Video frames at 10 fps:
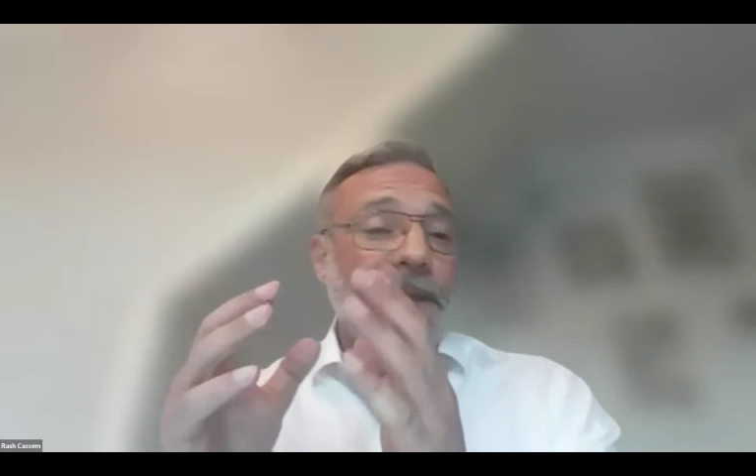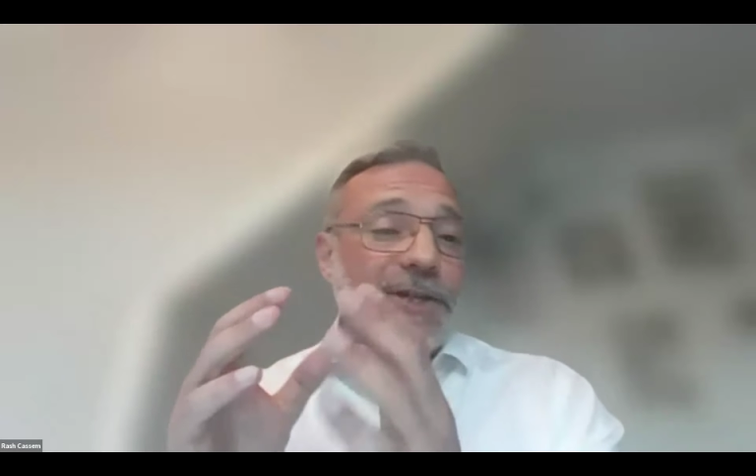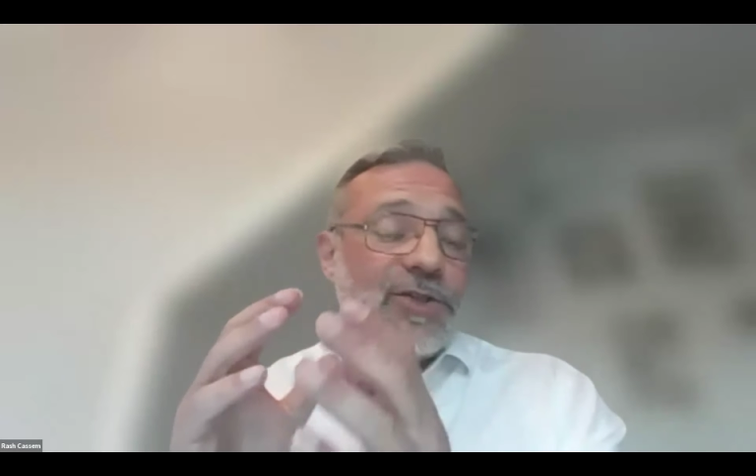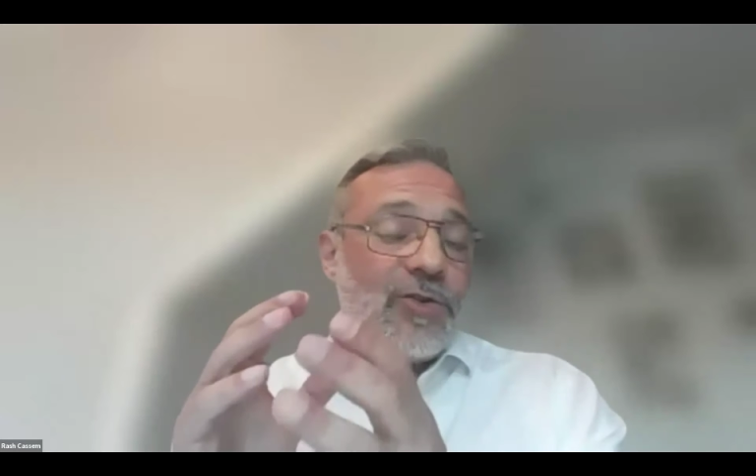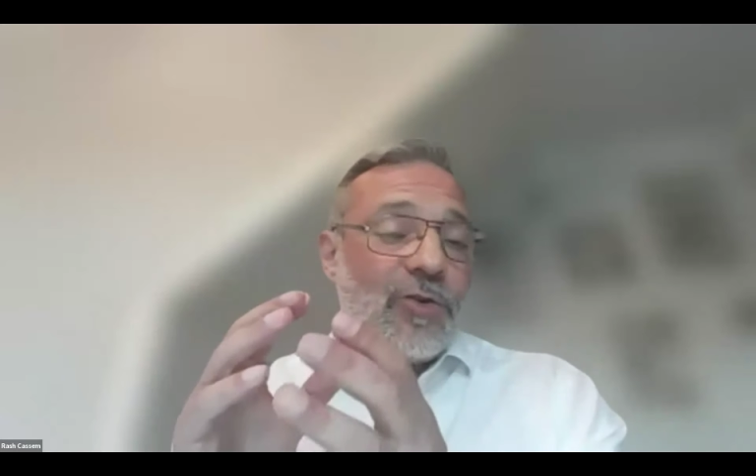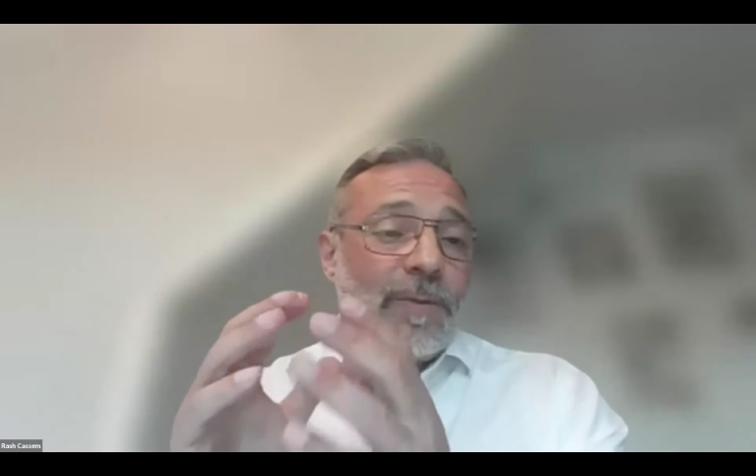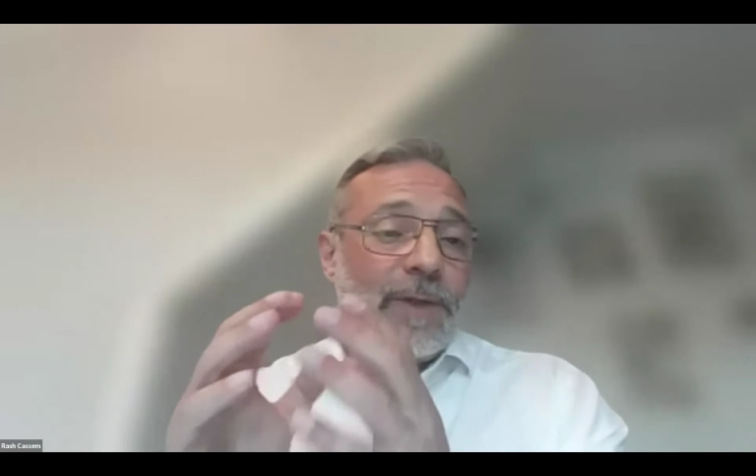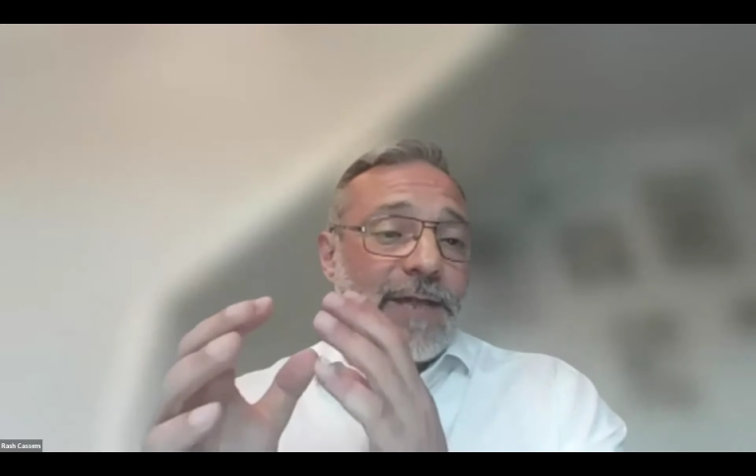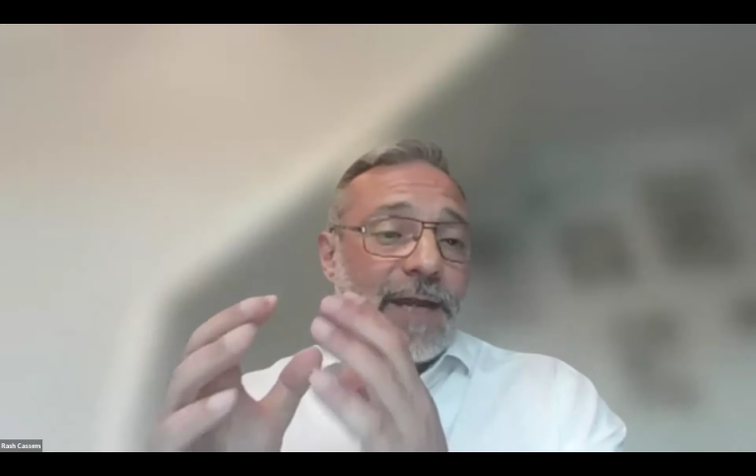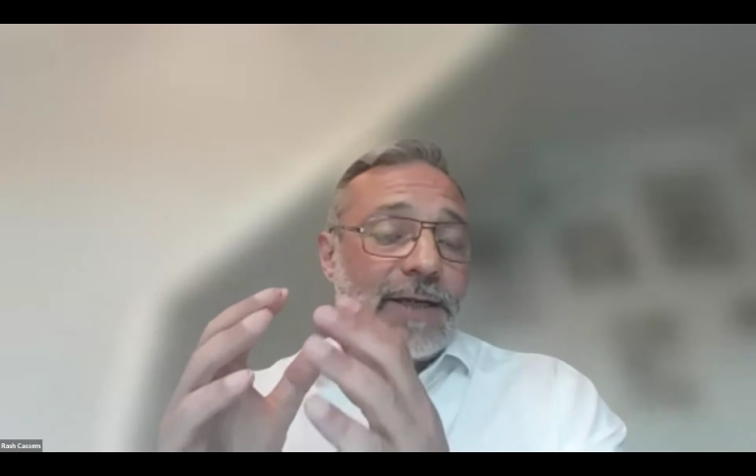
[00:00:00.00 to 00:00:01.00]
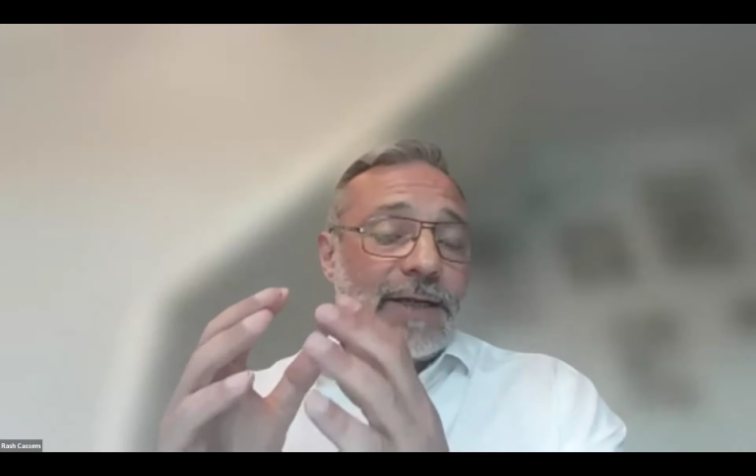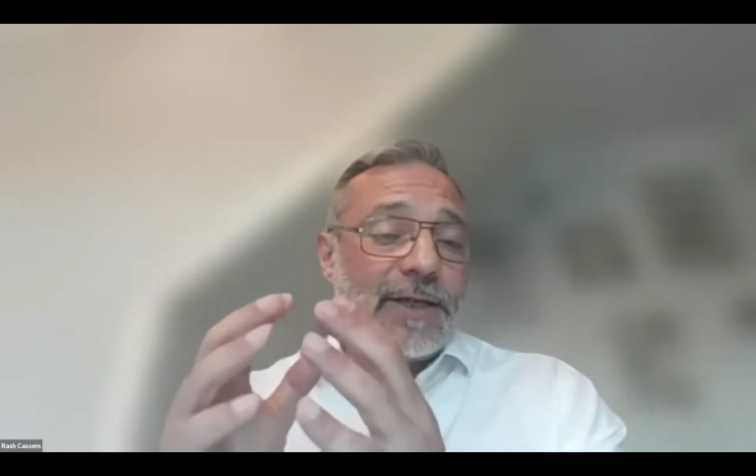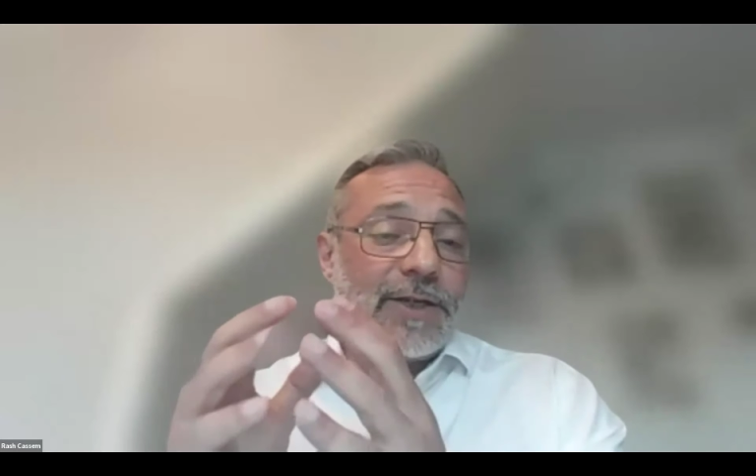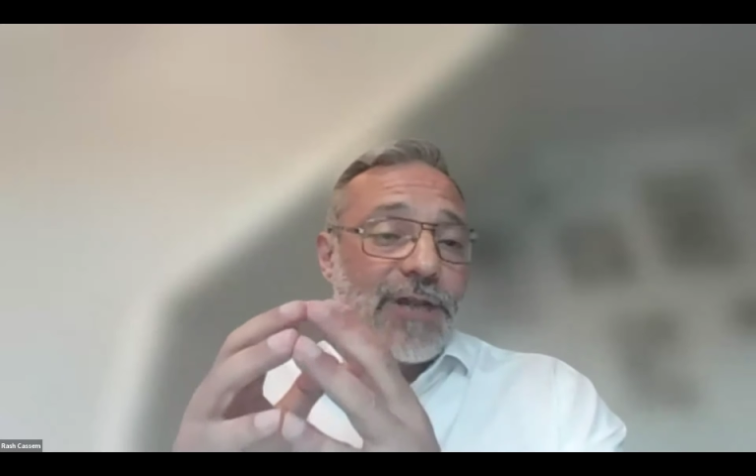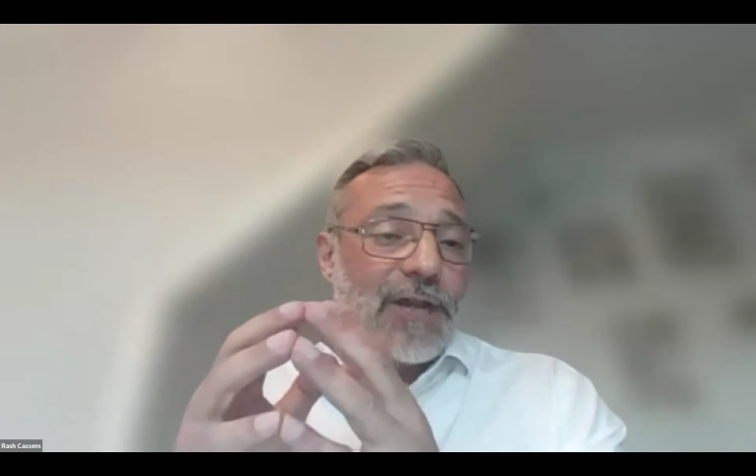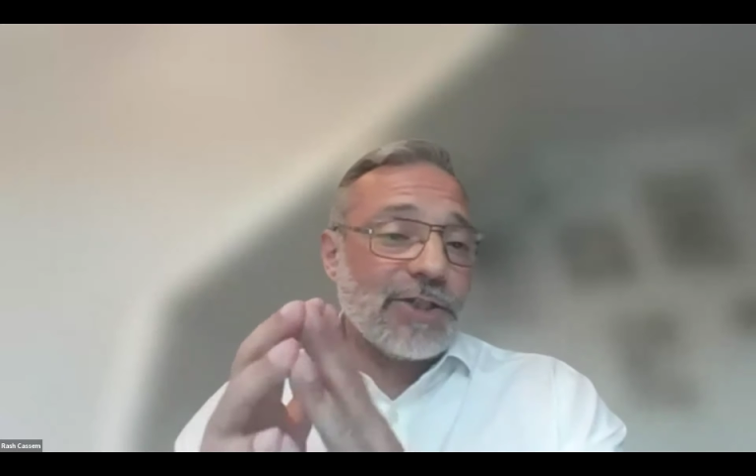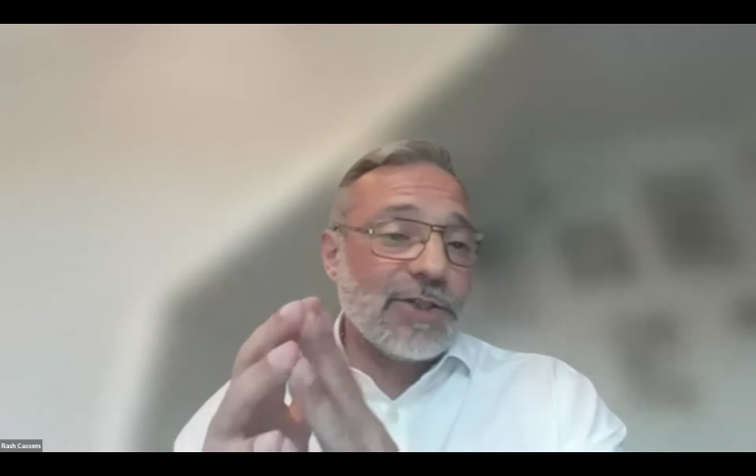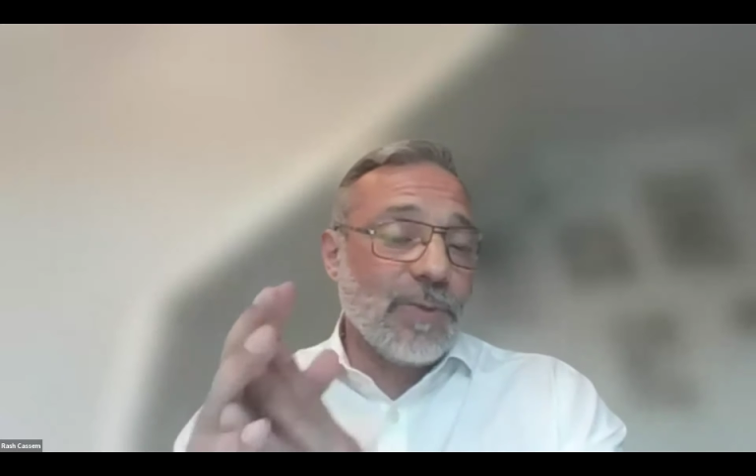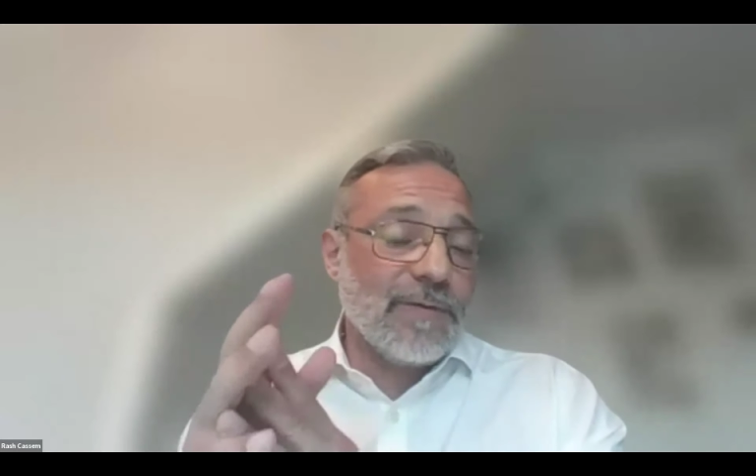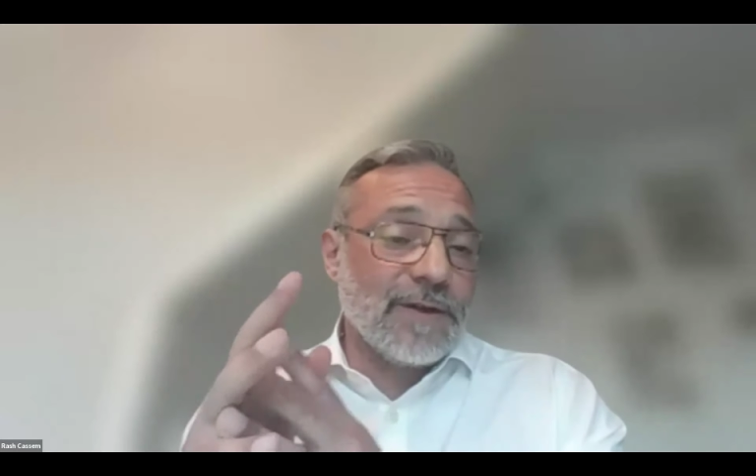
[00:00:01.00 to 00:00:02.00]
It's normally done in
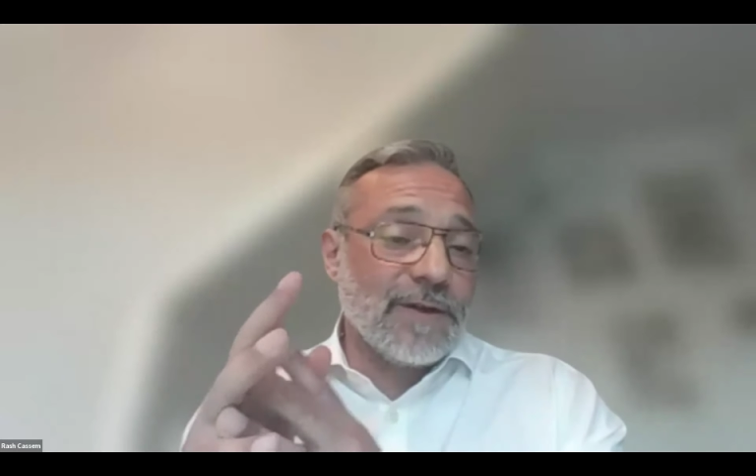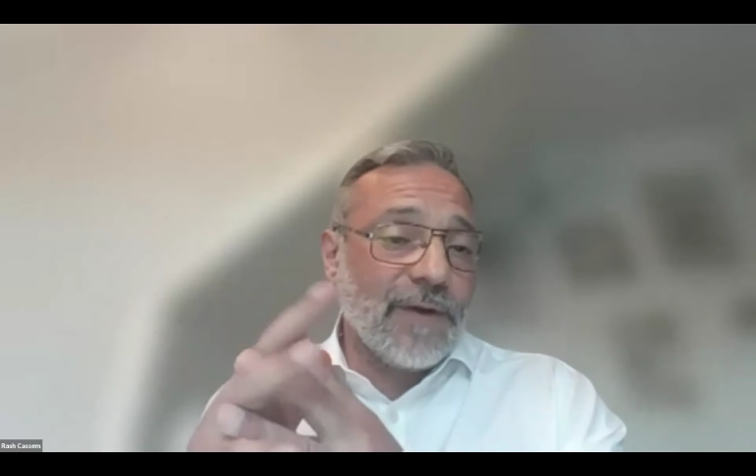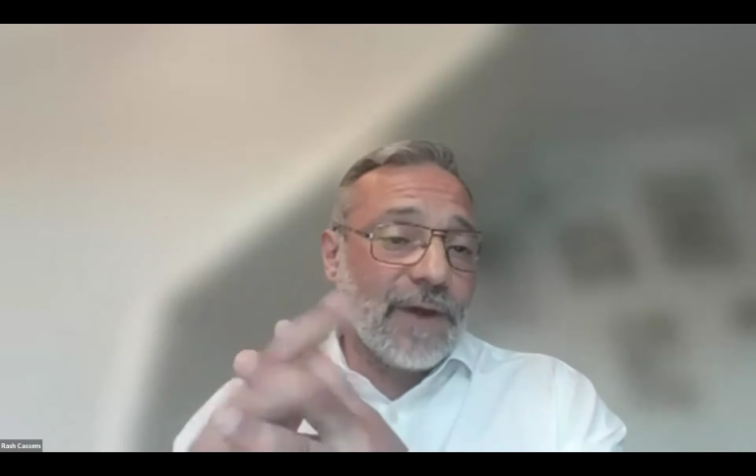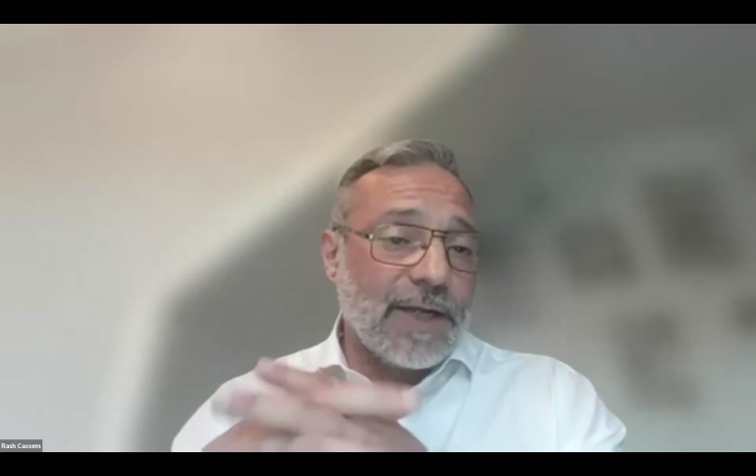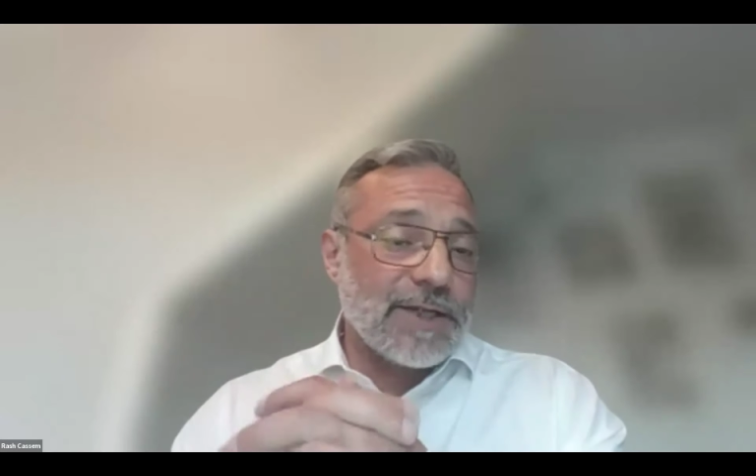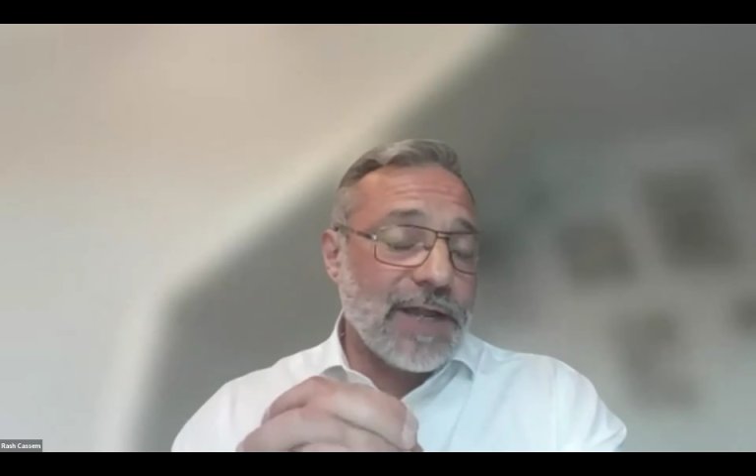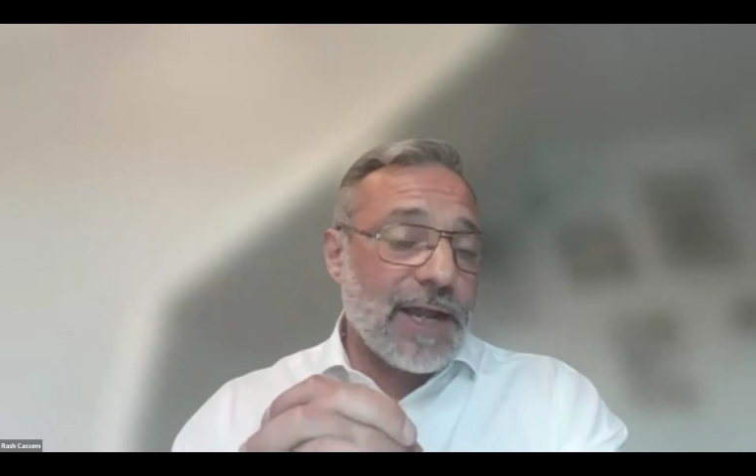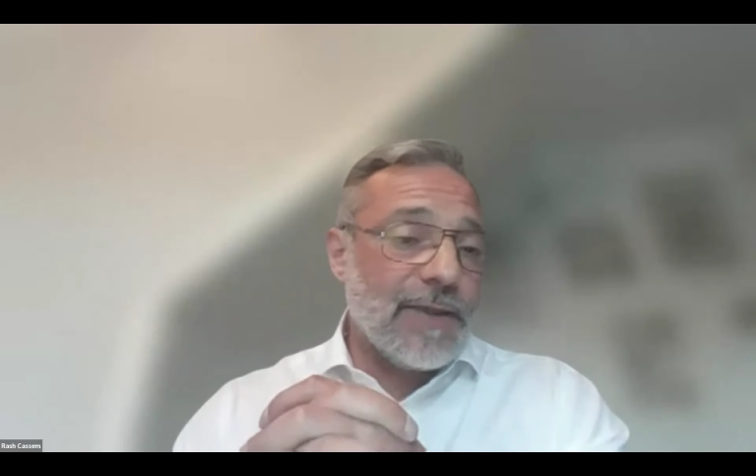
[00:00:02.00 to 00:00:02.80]
conjunction with an advisor,